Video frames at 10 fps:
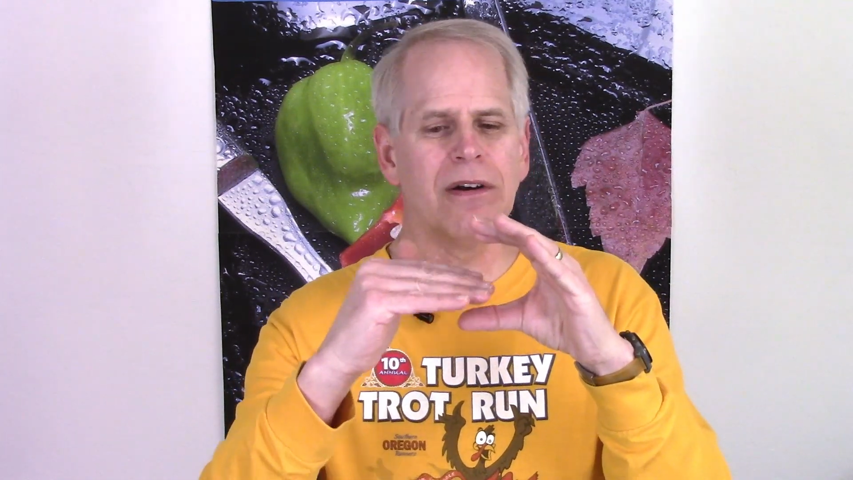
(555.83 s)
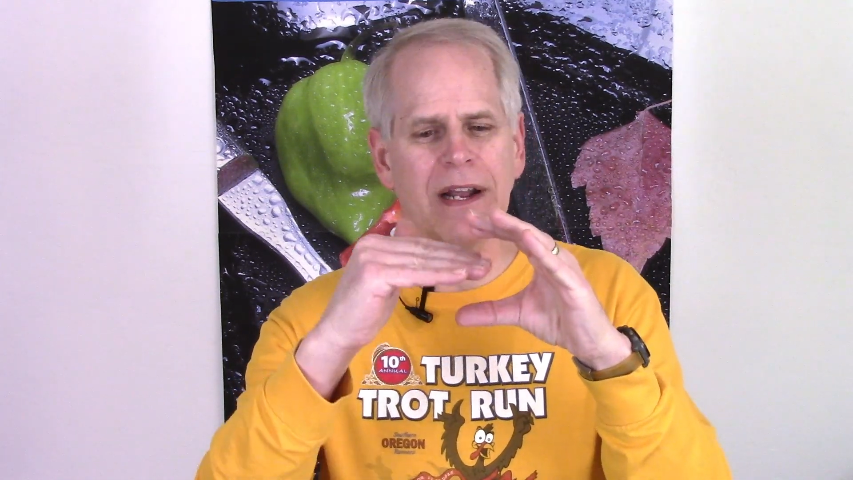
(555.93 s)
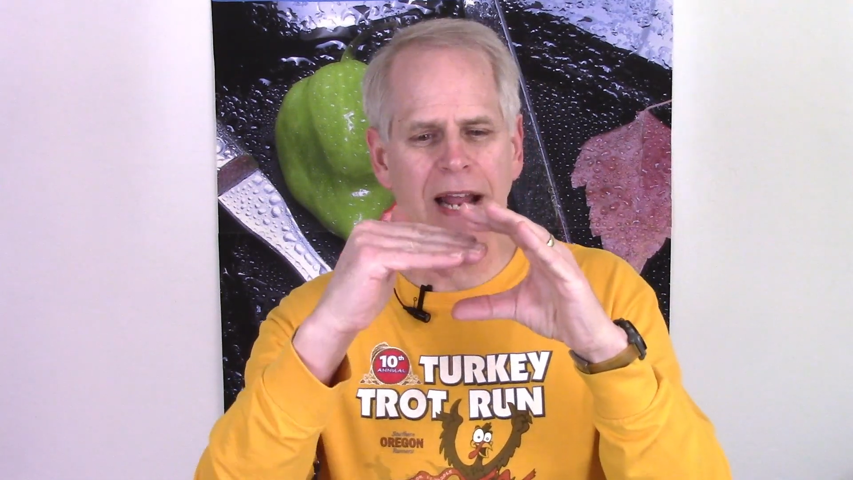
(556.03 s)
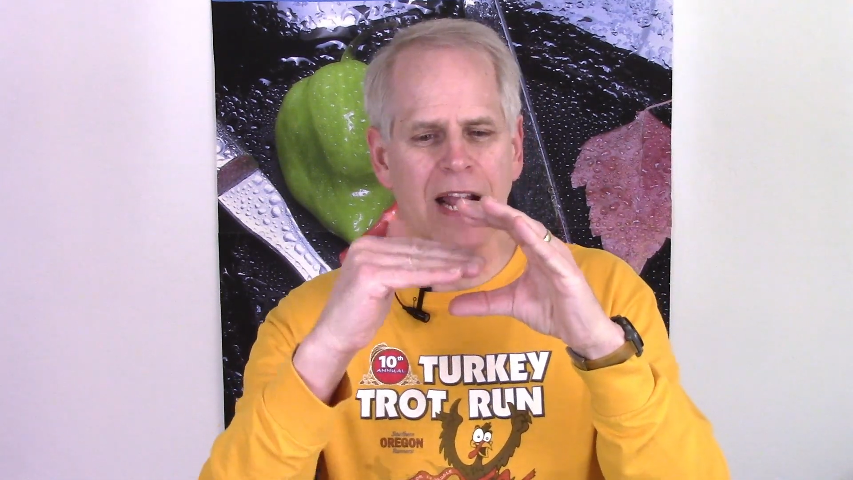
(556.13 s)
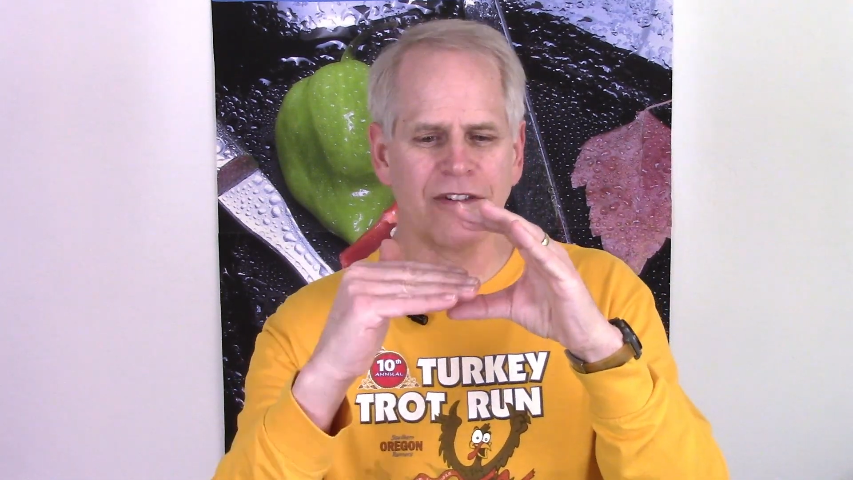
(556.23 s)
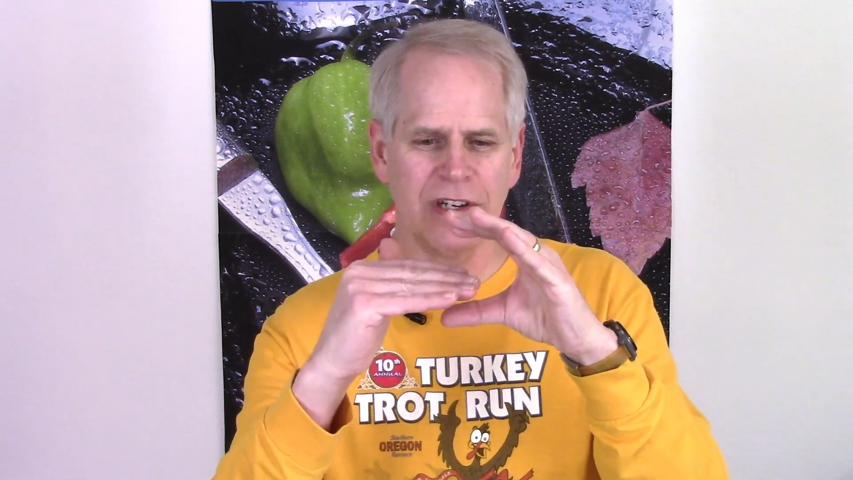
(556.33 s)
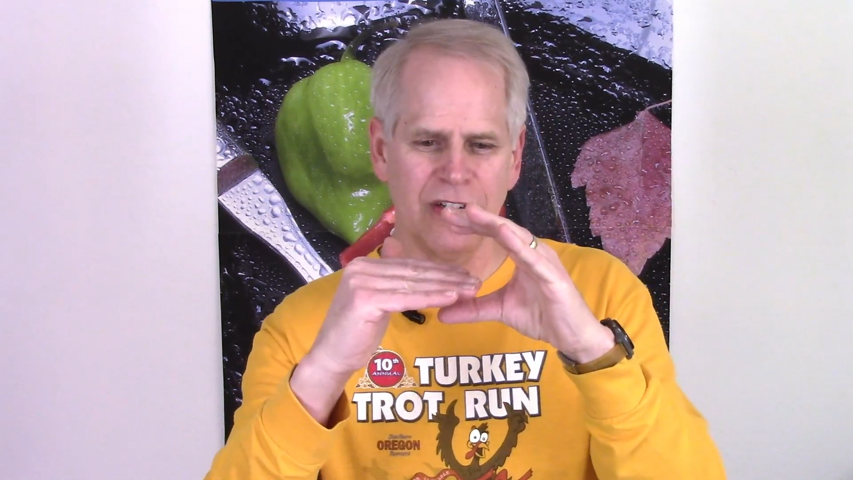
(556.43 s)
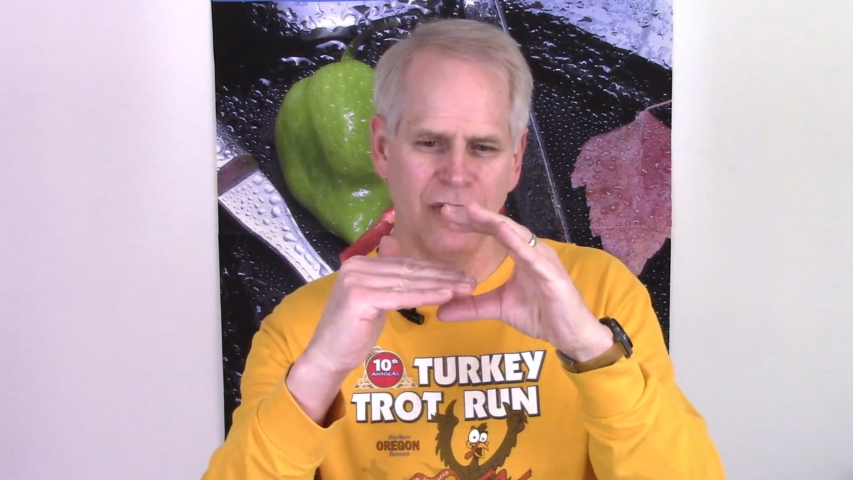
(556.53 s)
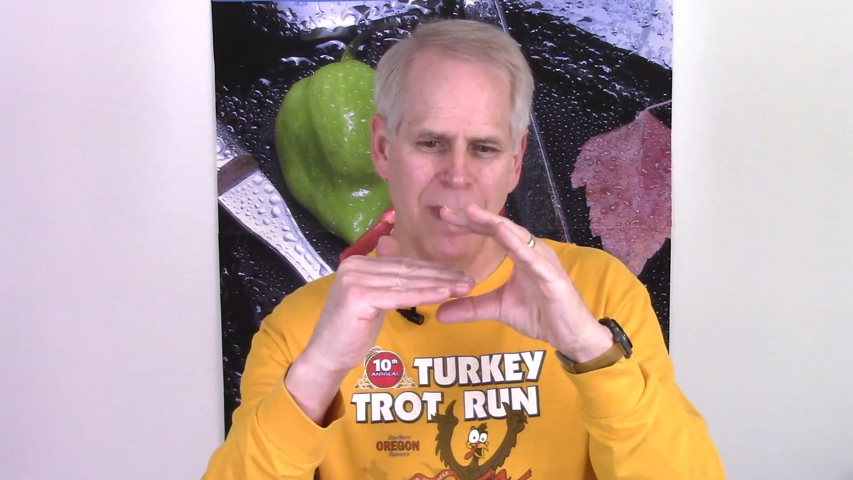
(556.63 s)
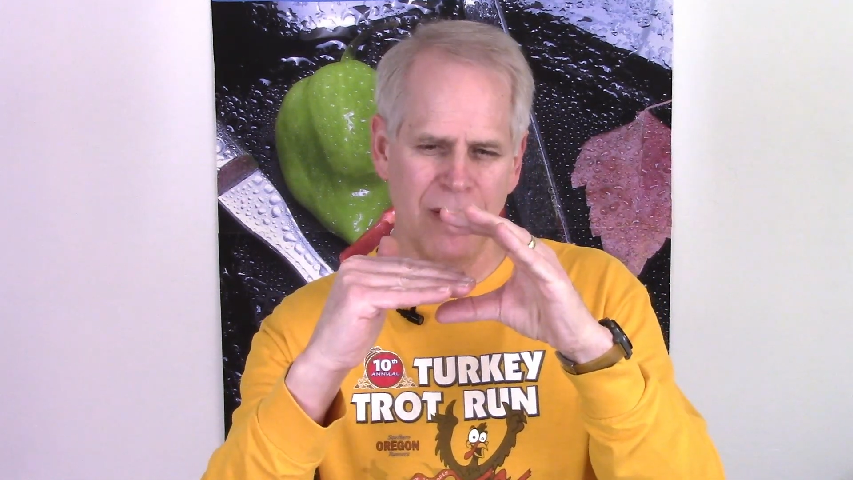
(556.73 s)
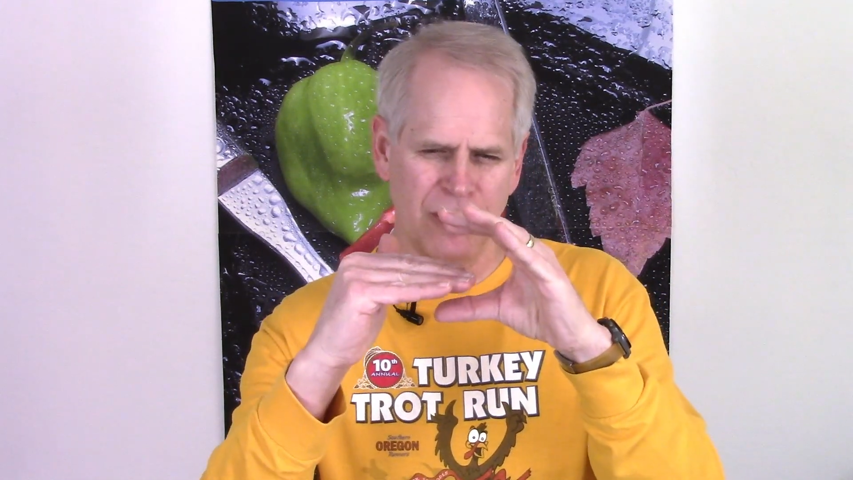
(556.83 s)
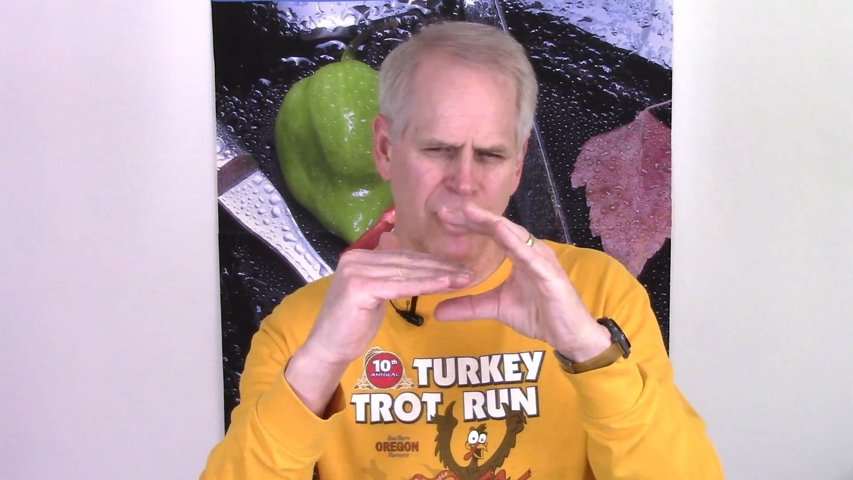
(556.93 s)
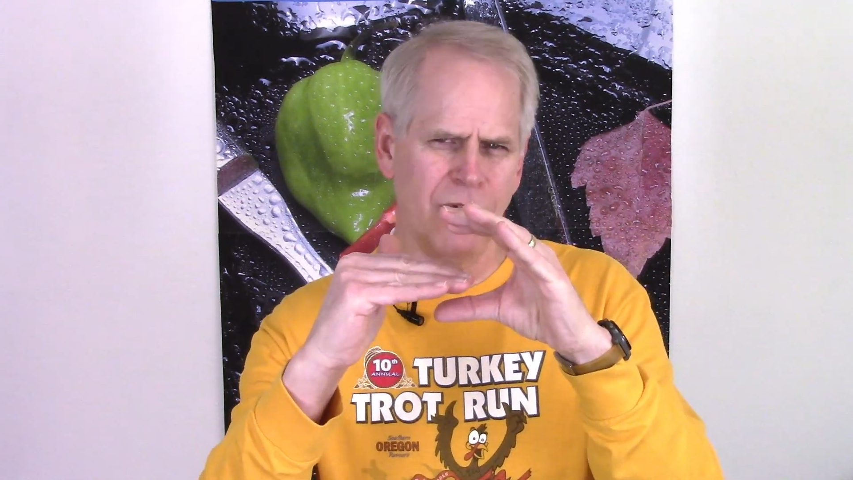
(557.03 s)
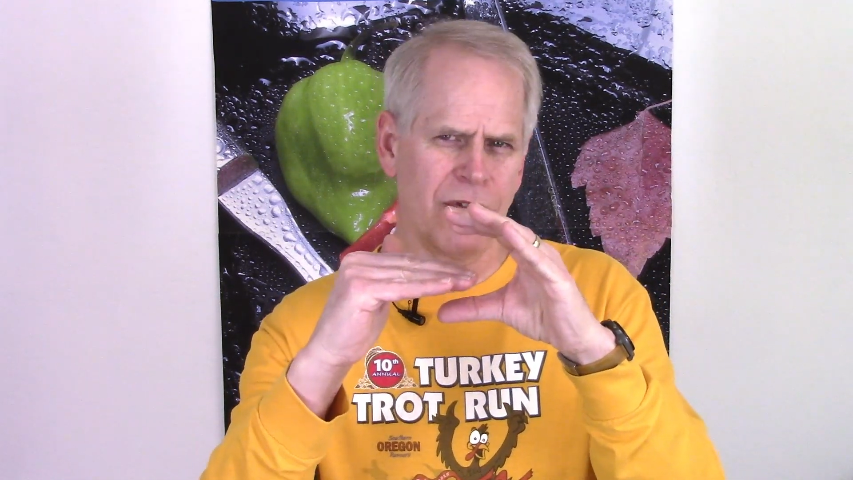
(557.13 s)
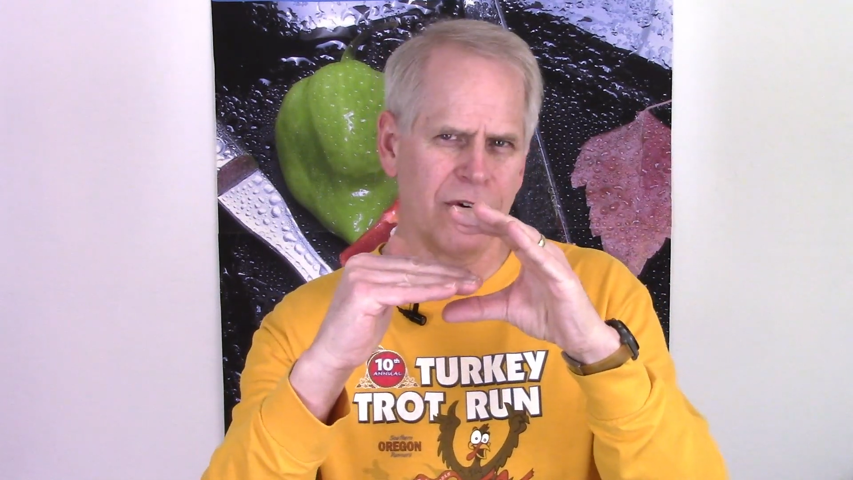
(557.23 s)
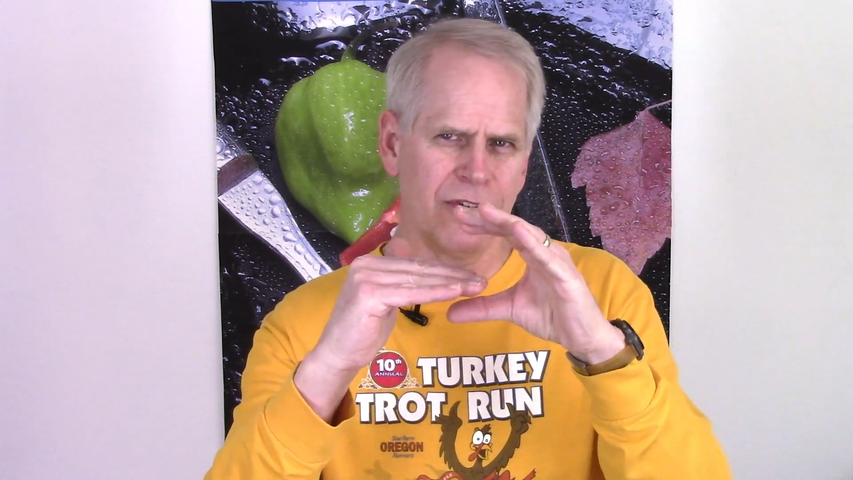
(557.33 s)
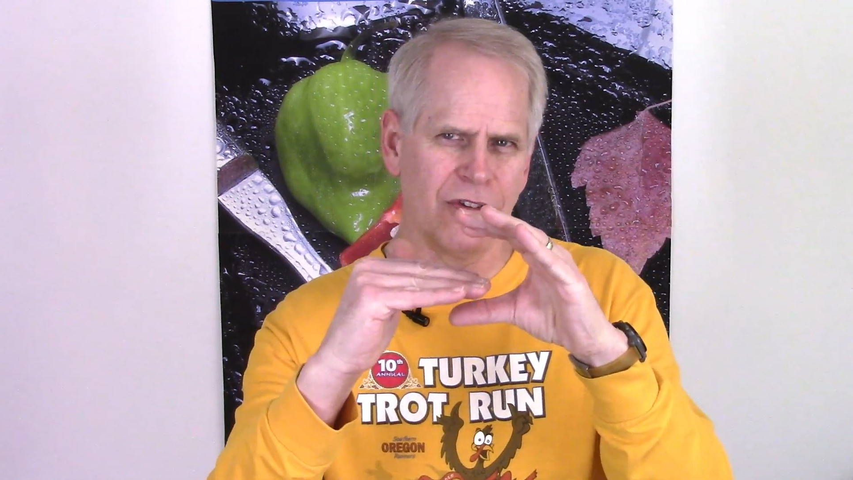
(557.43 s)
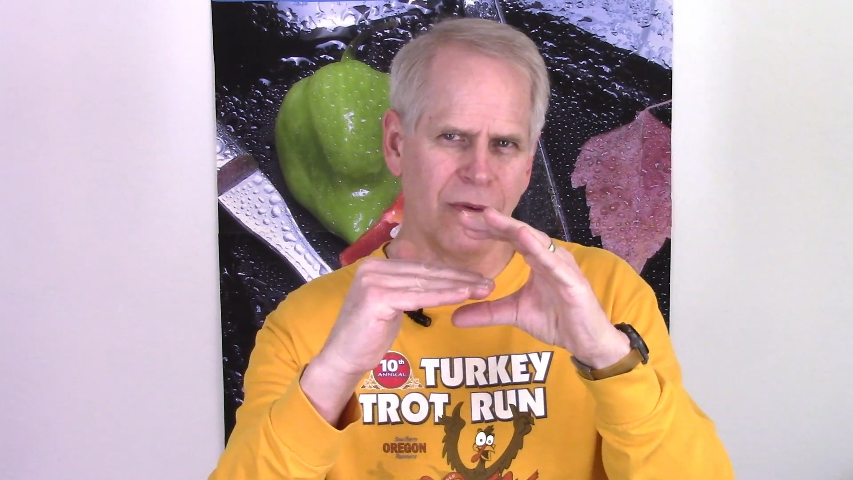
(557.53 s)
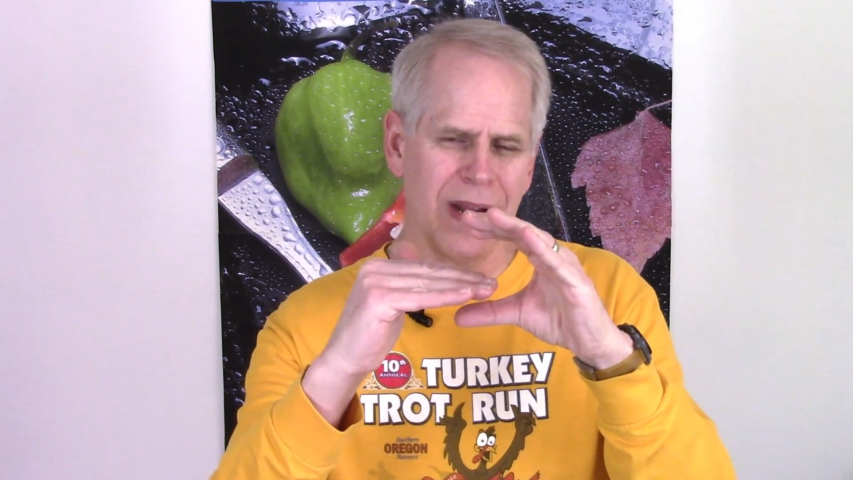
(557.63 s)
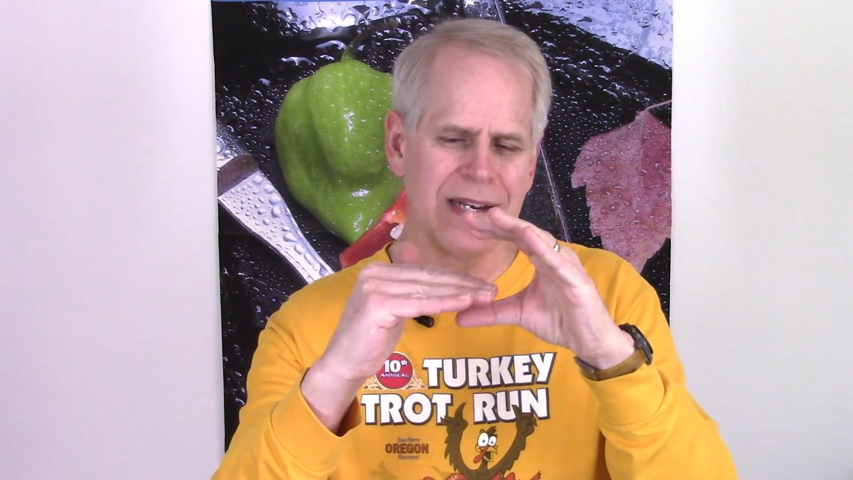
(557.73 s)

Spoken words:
and actually it's about 2/3 of the way